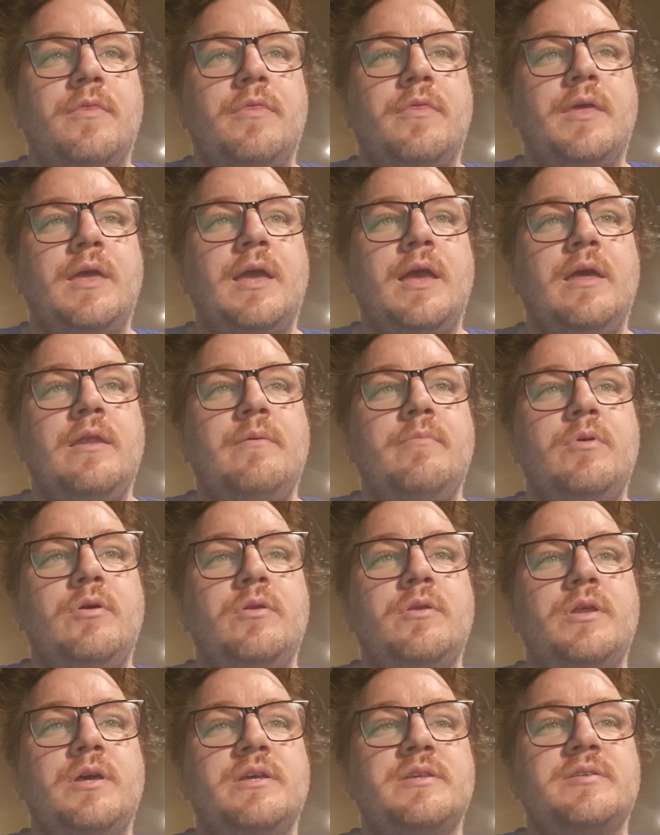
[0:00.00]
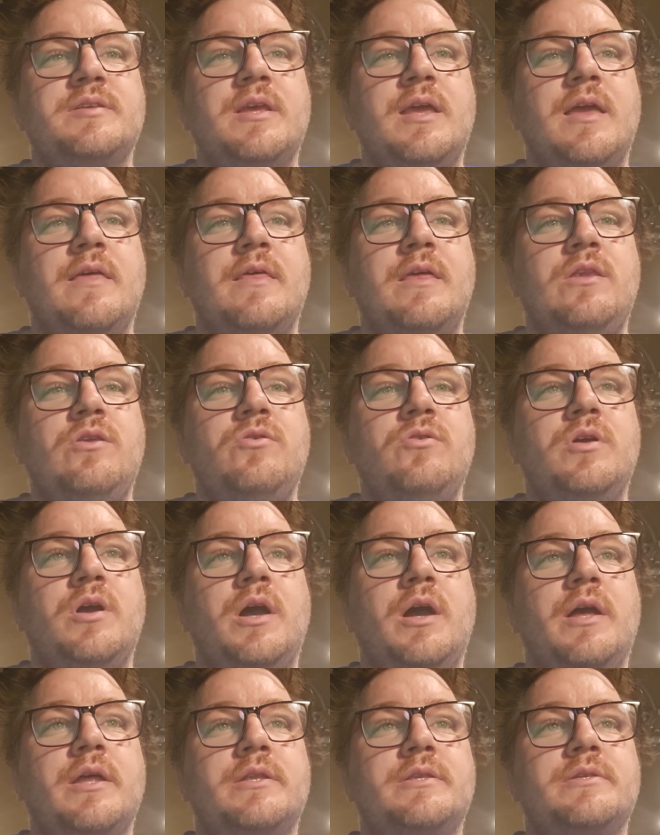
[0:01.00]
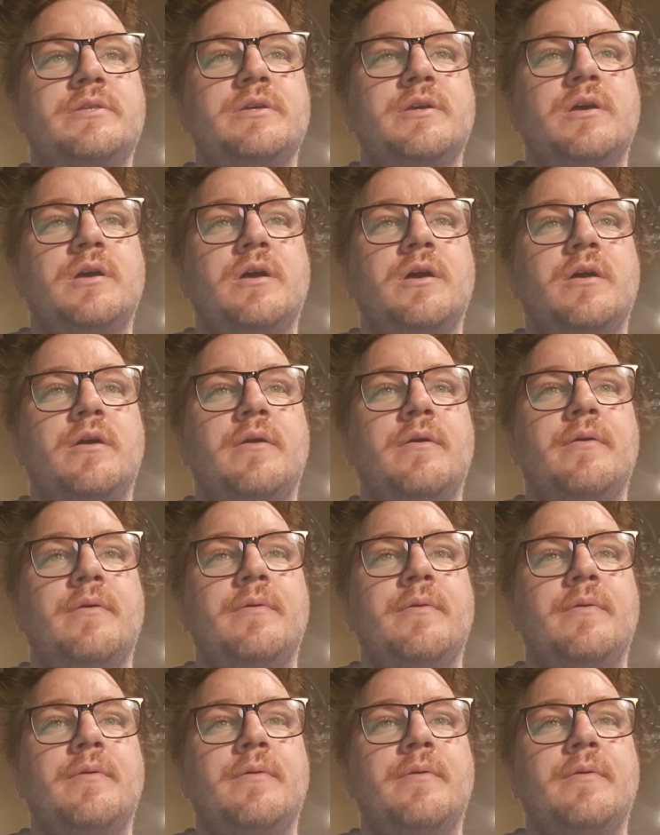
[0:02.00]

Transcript: That about does it. And then you got so